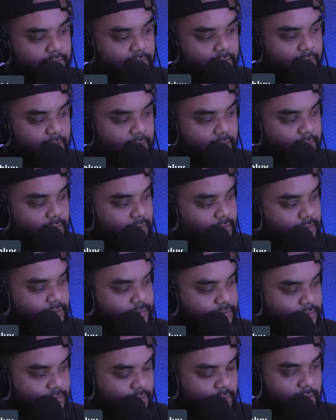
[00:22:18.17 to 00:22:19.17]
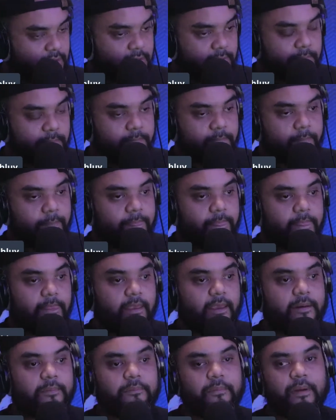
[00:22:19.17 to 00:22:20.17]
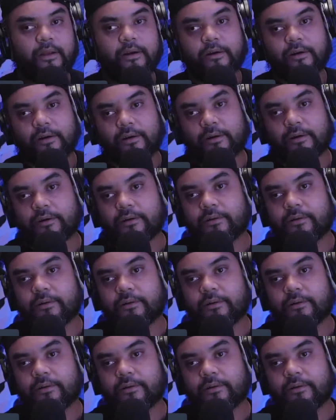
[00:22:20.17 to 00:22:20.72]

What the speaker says: and just getting better,